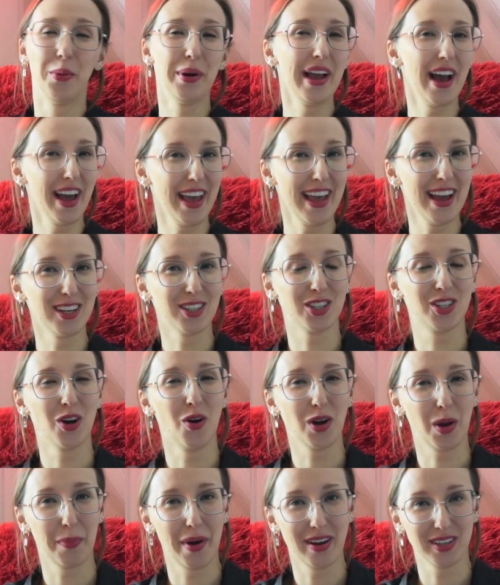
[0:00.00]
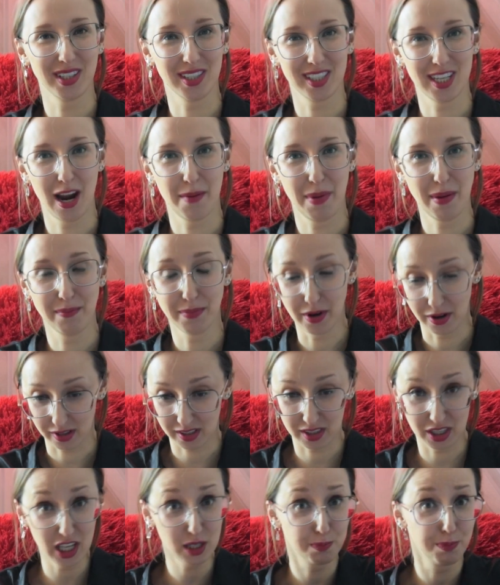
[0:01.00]
We are here to talk about disturbing
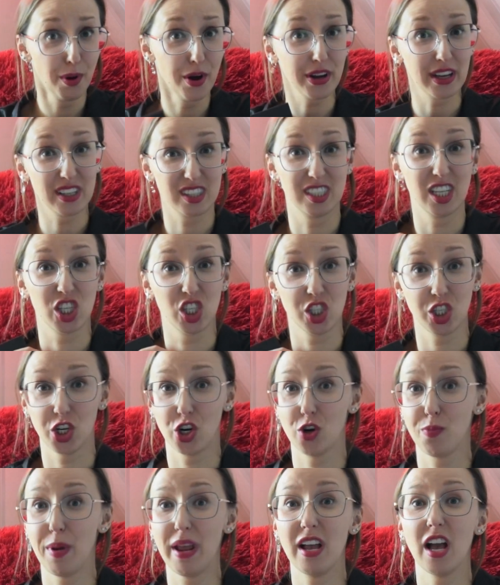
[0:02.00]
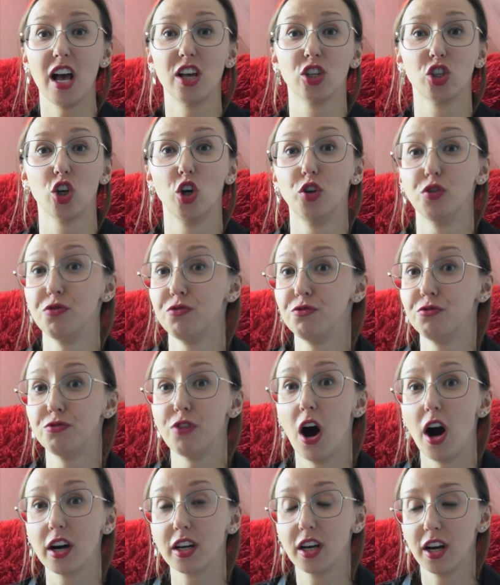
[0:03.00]
books. This book is disturbing as all
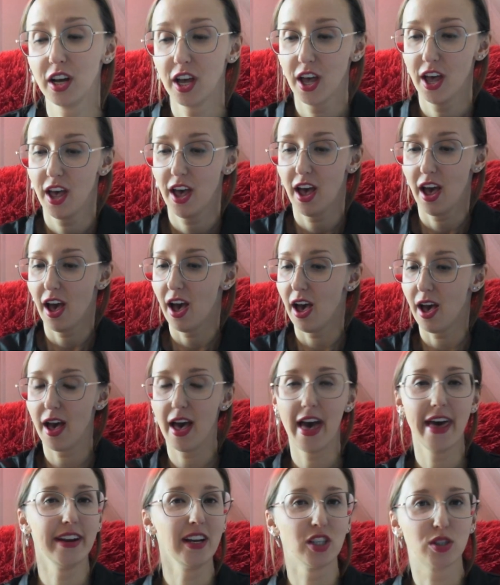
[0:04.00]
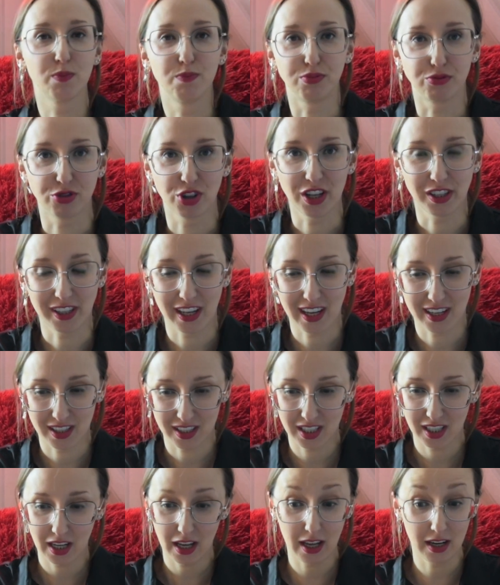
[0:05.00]
fuck and is
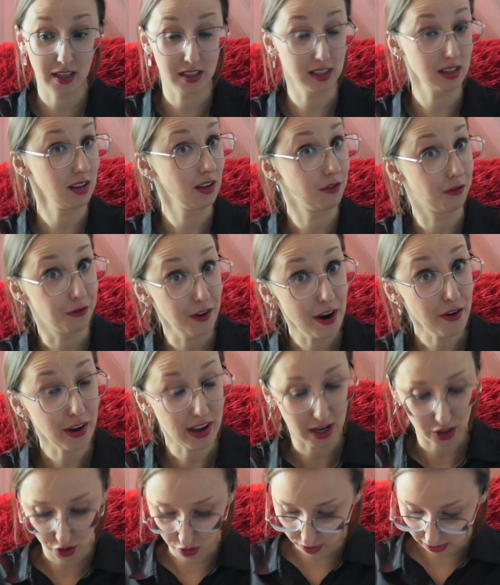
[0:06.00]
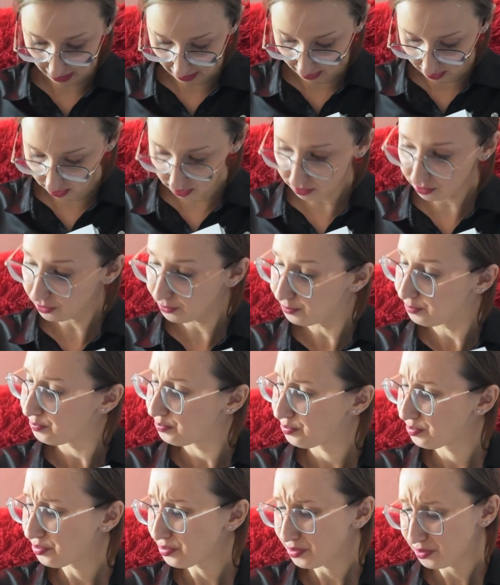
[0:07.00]
brilliant. It is very educative.
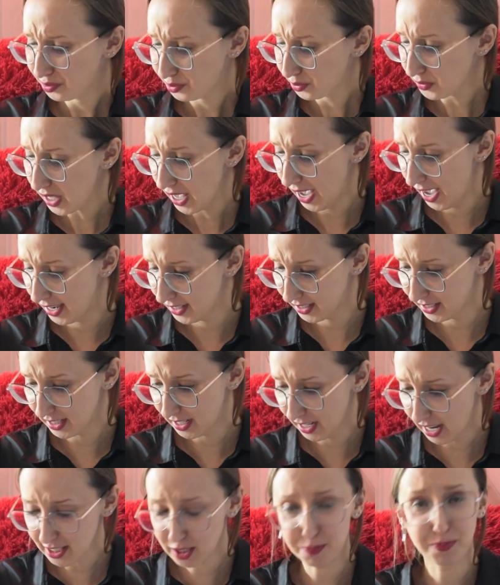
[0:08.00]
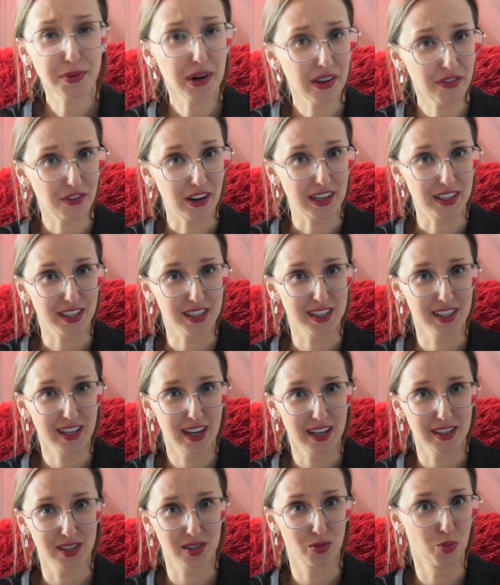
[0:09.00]
And let's briefly
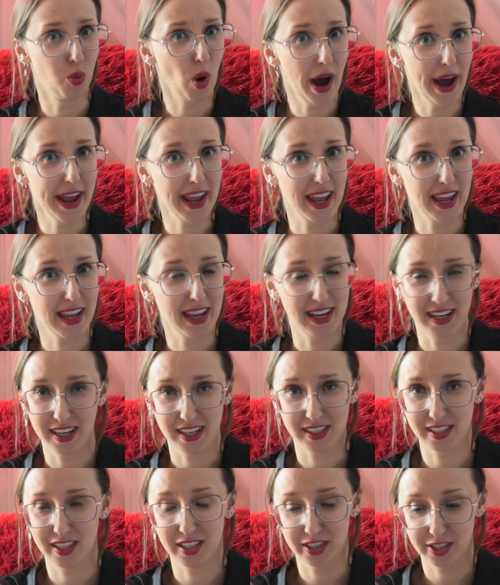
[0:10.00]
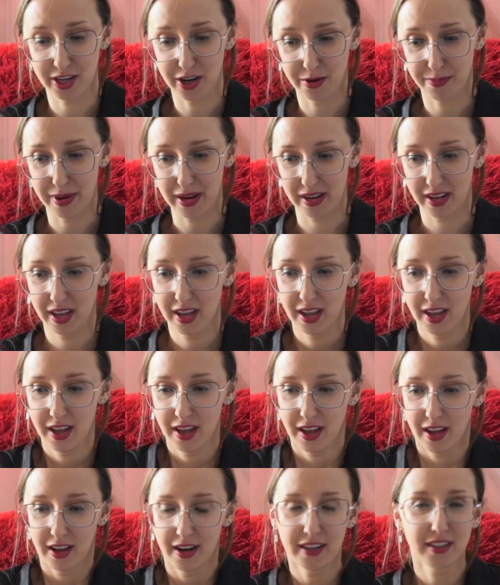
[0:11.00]
discuss why it is disturbing.
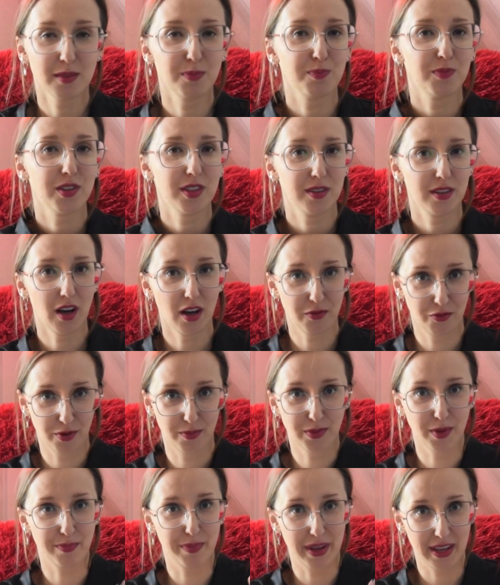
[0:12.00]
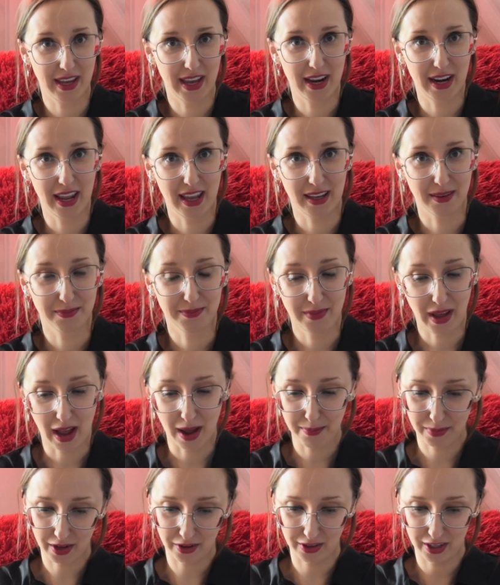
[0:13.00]
Let's start from the beginning.
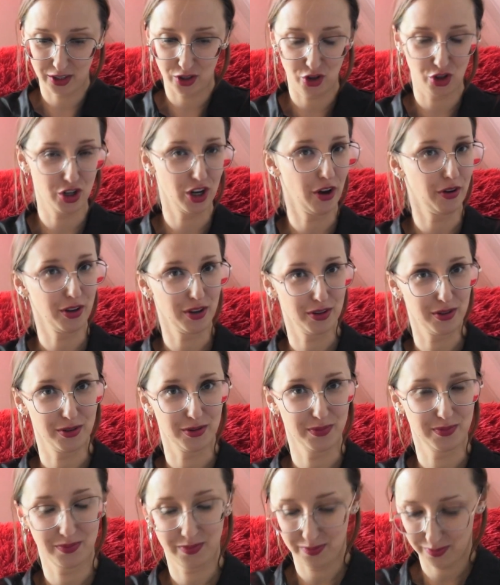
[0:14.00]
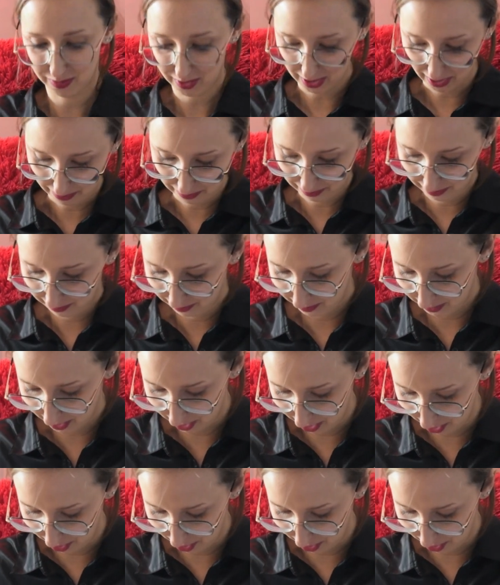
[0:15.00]
I'm going to show you some,